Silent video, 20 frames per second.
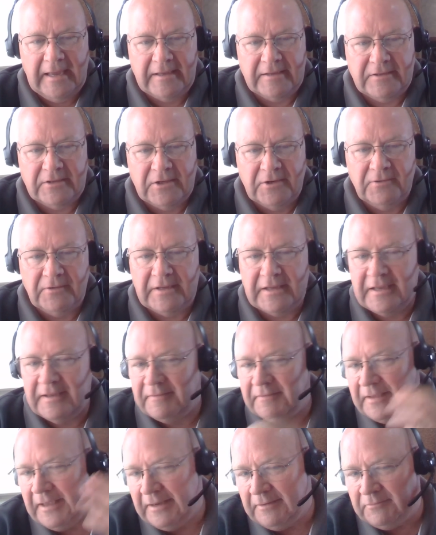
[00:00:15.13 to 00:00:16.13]
you know,
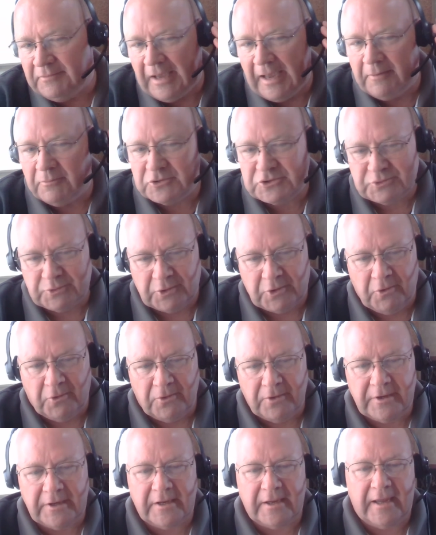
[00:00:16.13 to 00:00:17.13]
and I was
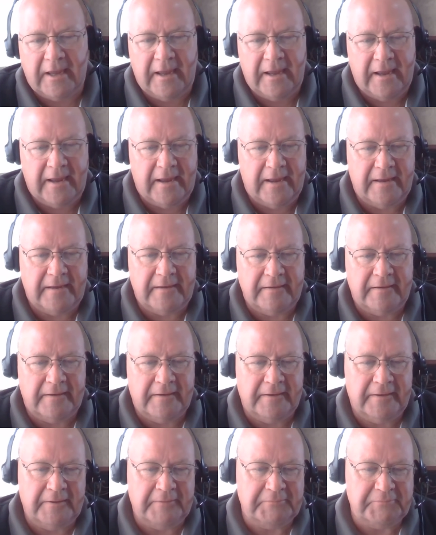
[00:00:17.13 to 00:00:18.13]
recording a
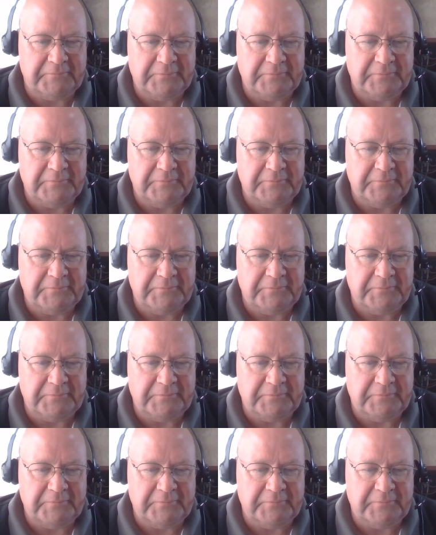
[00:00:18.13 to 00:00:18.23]
uh,